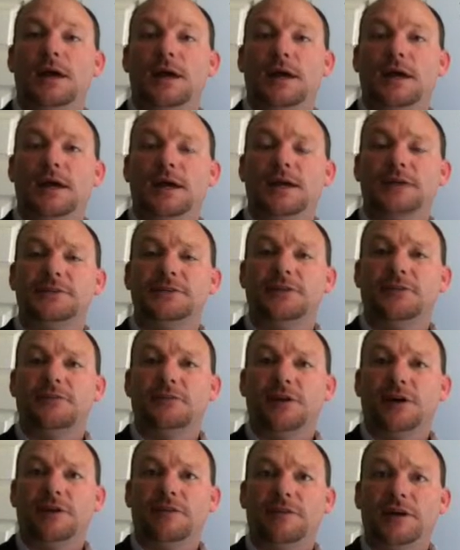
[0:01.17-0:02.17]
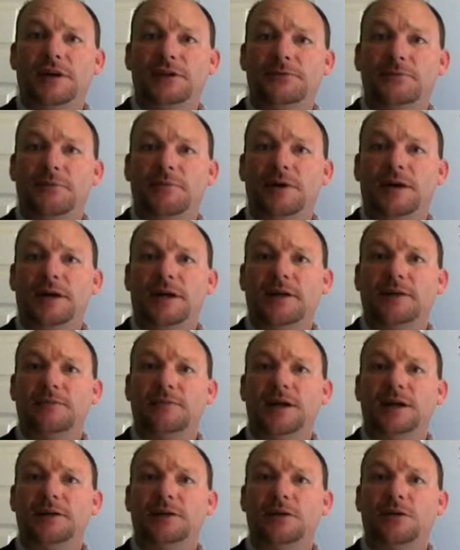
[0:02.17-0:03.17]
Hey guys, several of y'all have asked me about how to
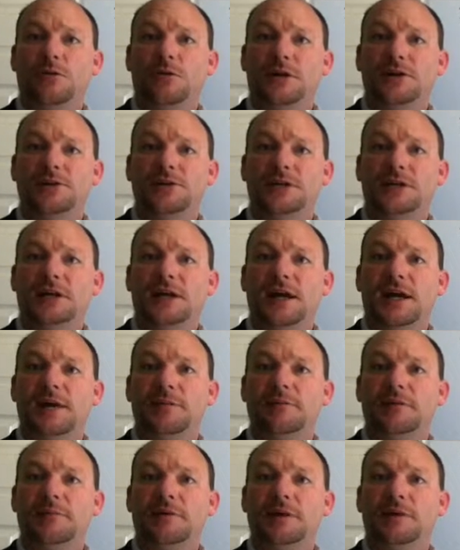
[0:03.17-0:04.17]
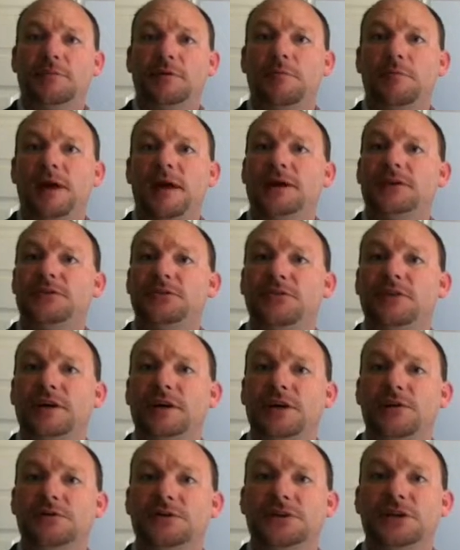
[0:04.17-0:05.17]
play the question game to become a master
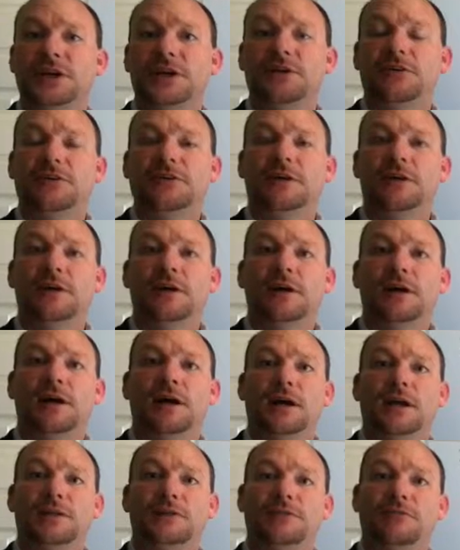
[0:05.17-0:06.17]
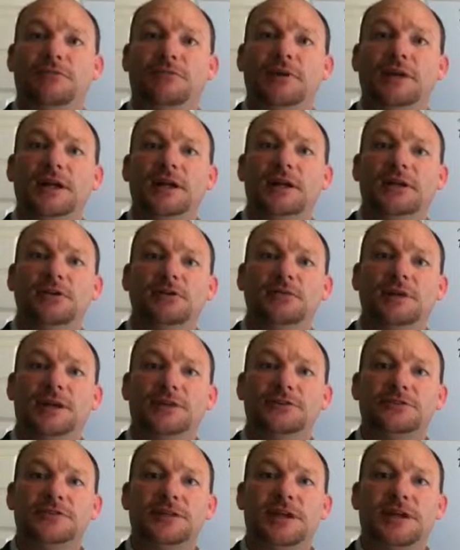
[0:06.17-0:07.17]
negotiator. It's a really cool
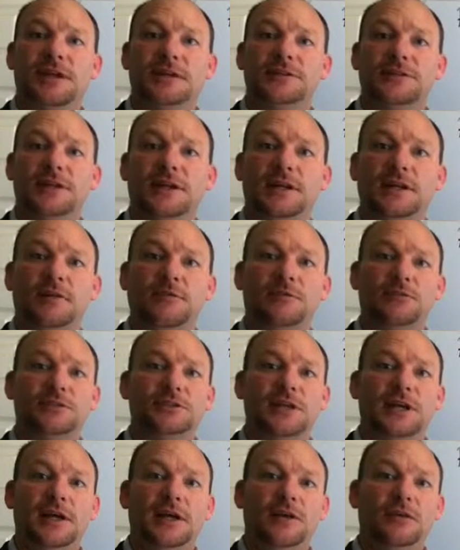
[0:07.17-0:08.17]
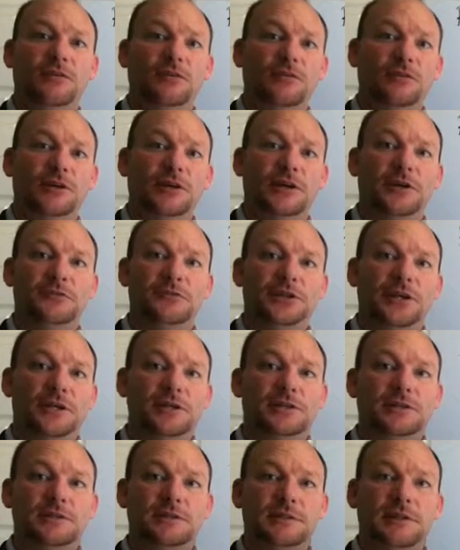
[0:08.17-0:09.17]
exercise and it will take your
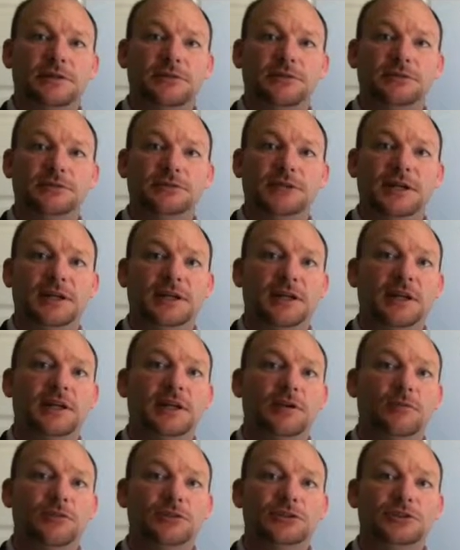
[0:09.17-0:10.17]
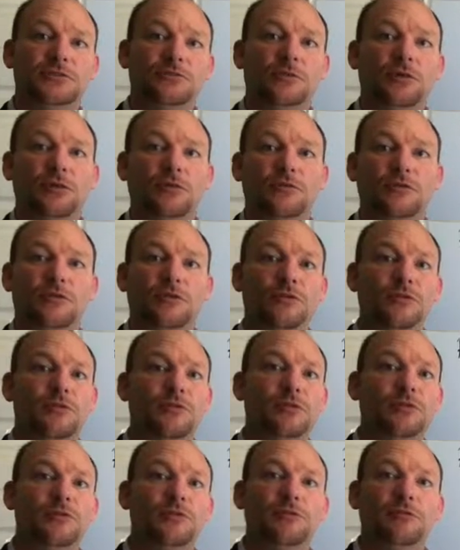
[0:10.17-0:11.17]
negotiation skills and getting what you want
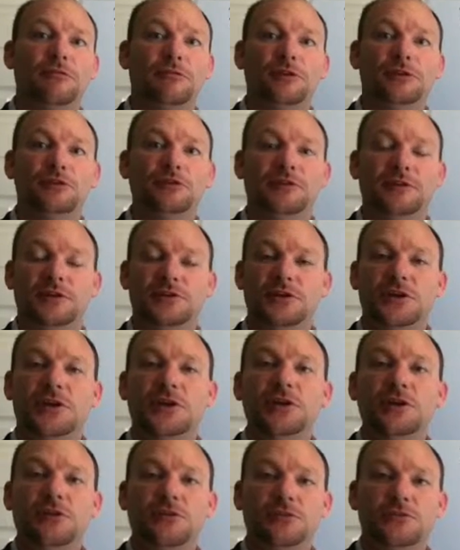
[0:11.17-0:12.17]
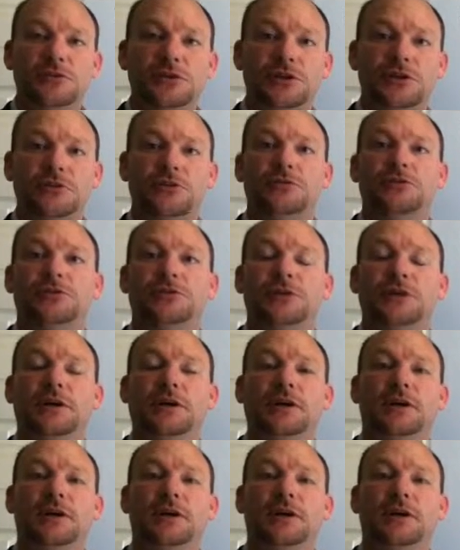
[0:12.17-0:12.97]
through the roof. It's huge, huge.